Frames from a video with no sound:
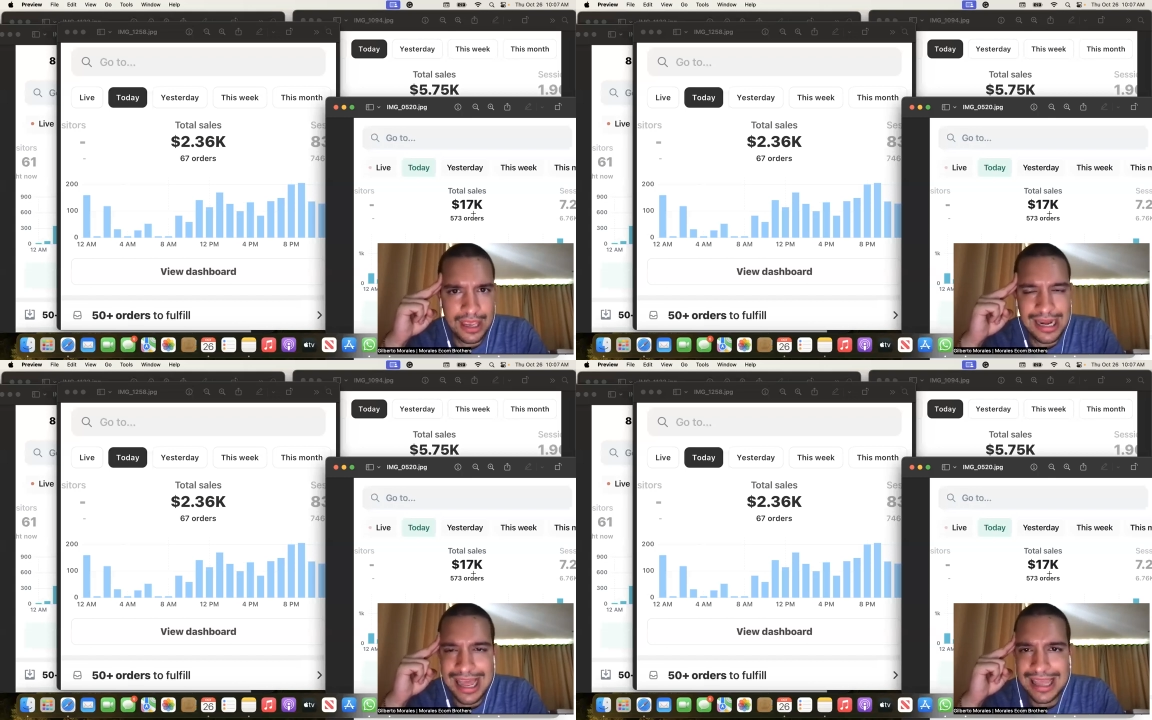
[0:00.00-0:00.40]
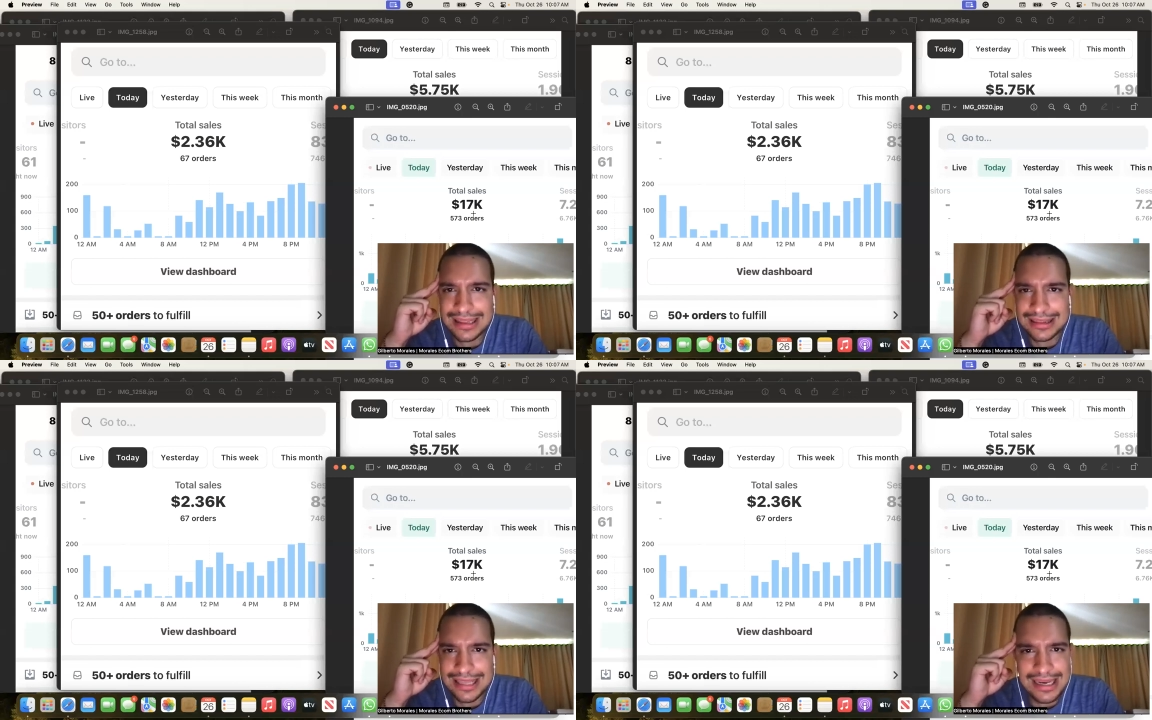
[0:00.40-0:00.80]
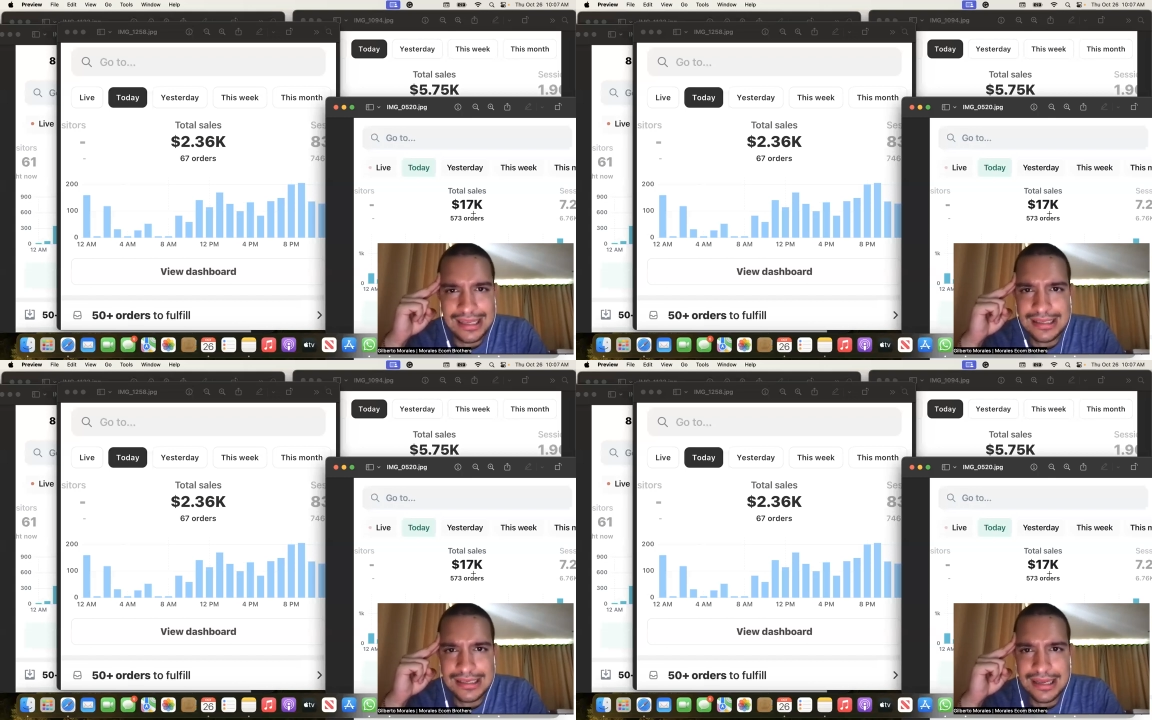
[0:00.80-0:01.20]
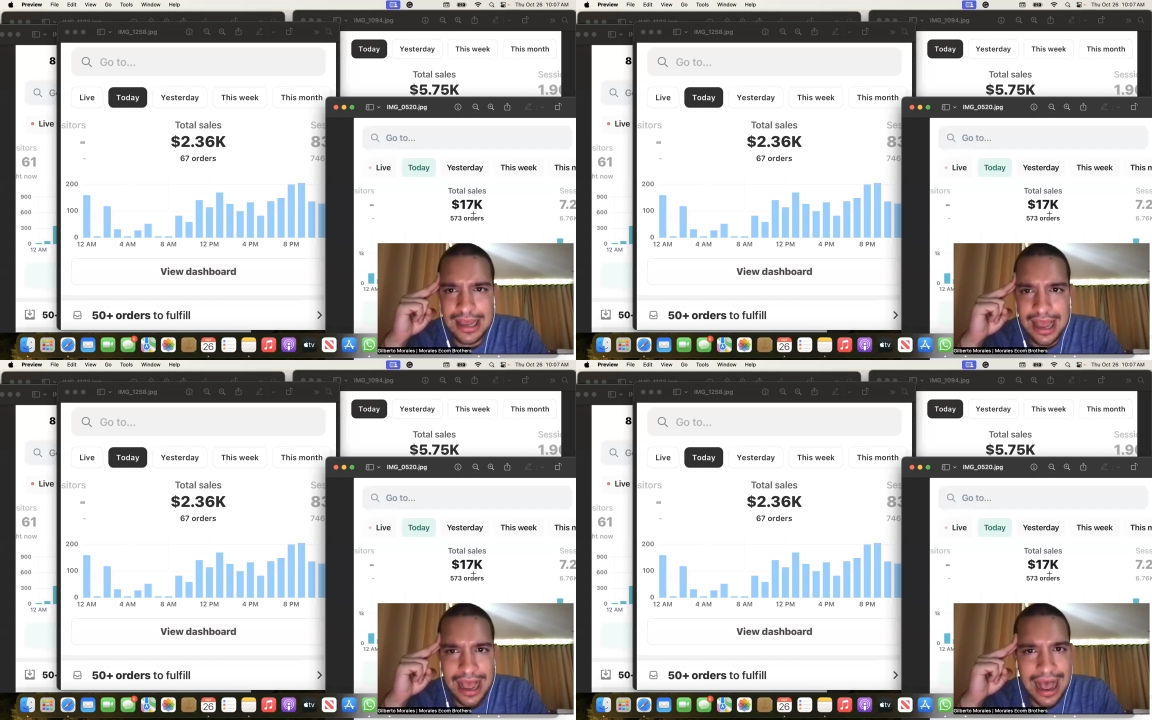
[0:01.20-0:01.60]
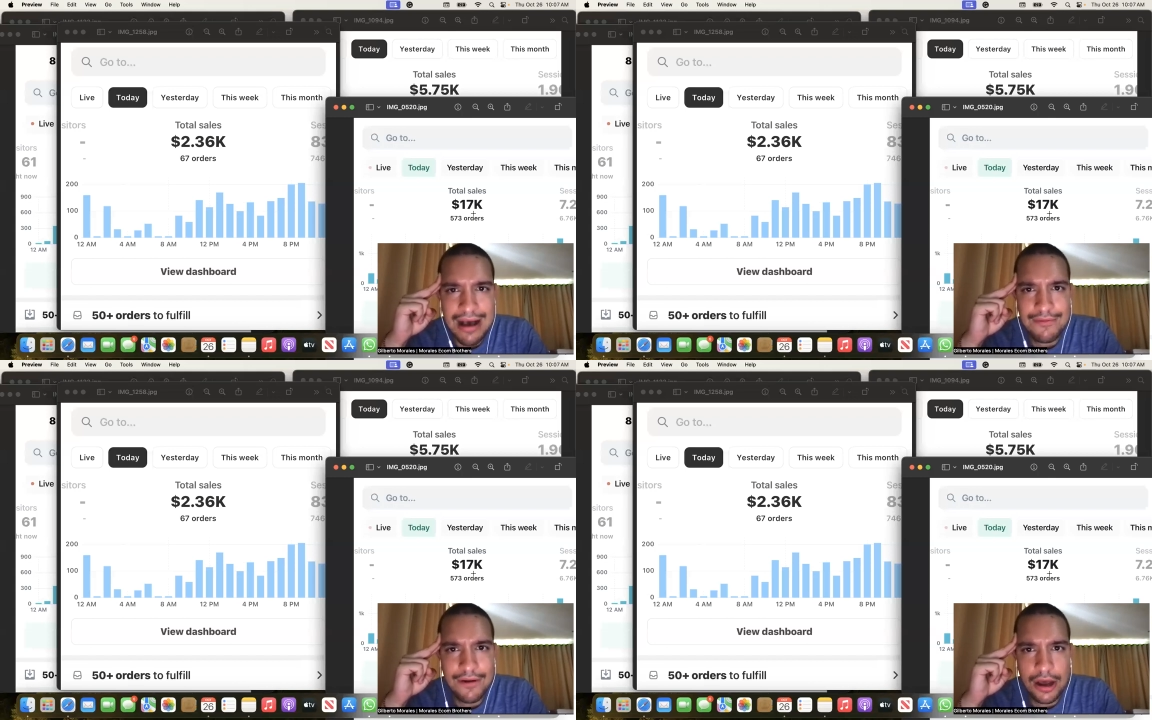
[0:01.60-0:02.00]
And I didn't
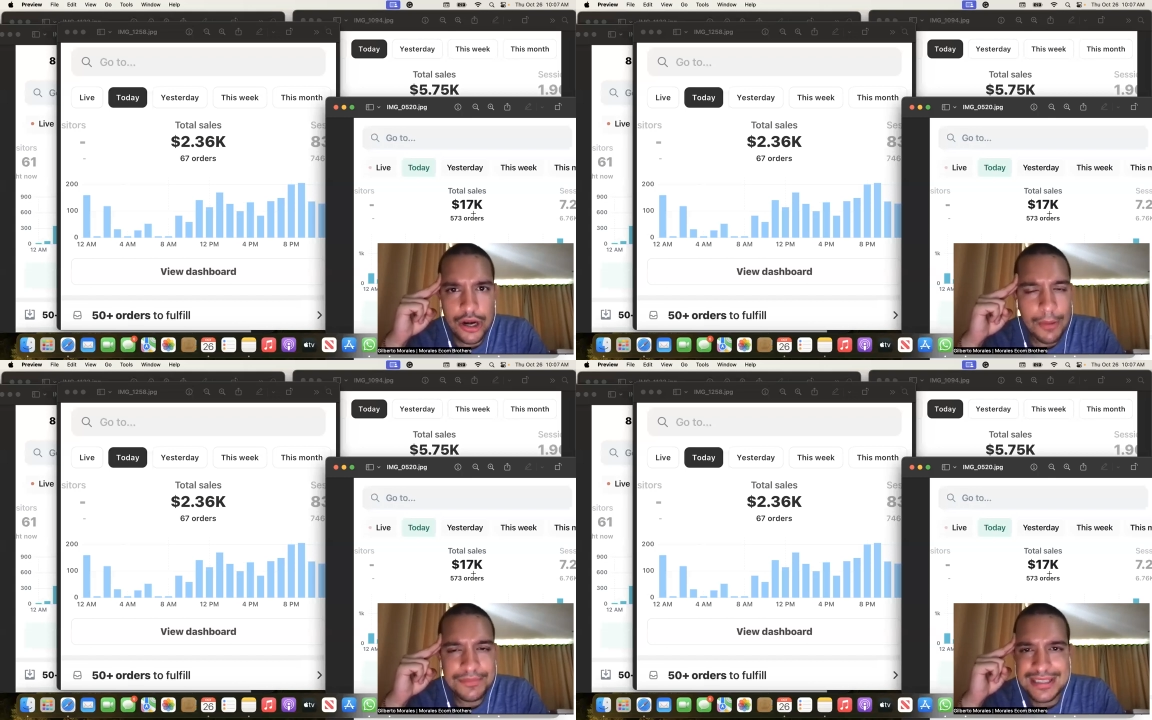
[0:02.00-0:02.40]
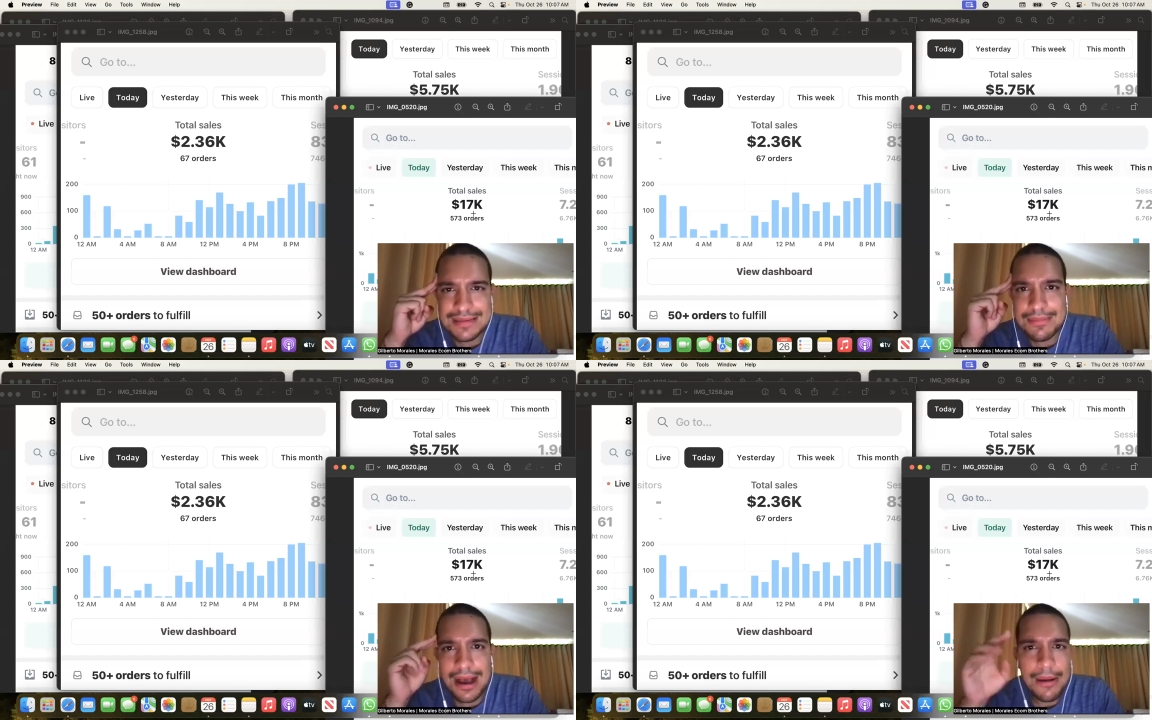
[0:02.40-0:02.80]
have an optim